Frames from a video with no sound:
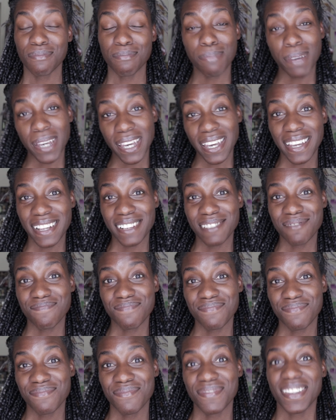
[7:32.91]
But
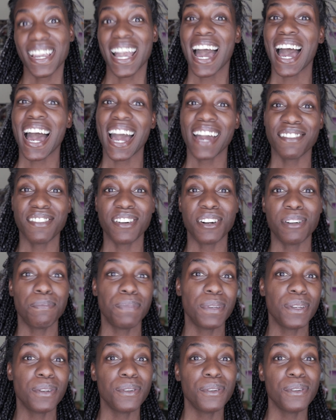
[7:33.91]
I hope
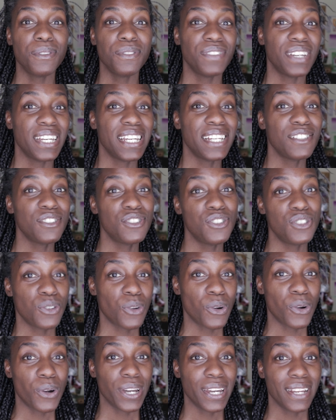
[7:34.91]
you
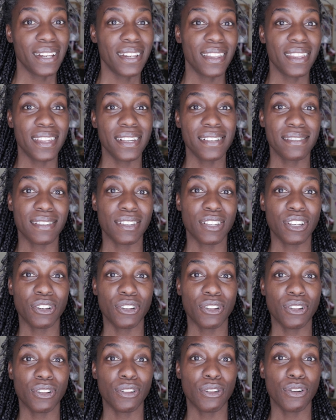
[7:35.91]
enjoyed this
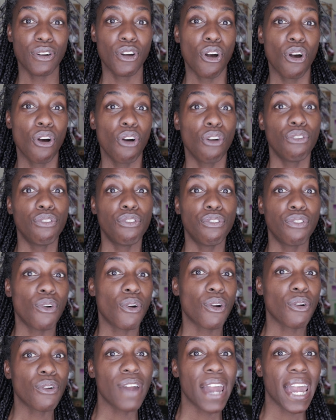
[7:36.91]
little
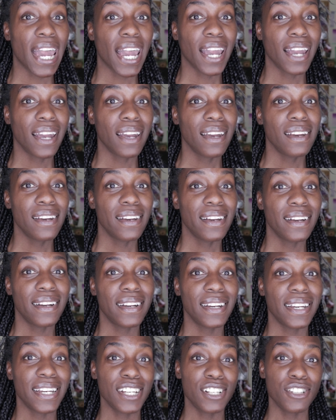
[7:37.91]
foray
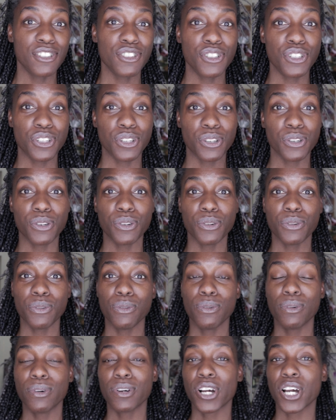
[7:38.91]

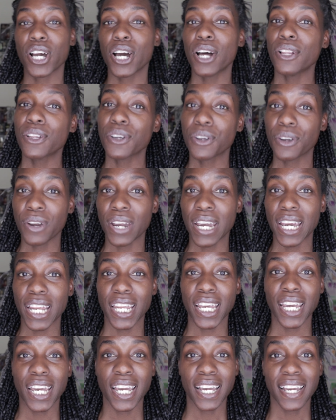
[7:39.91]
into color
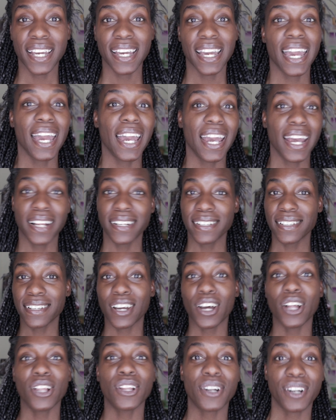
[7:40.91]
grading and
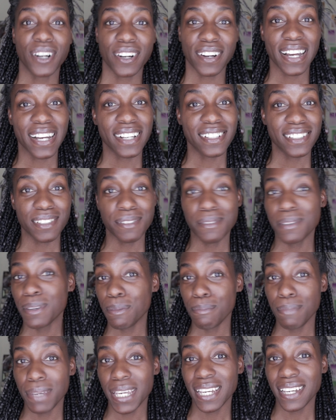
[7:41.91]
color correcting
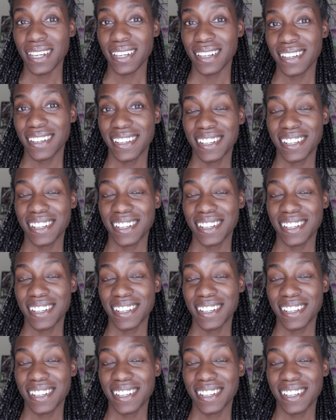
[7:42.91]
with me.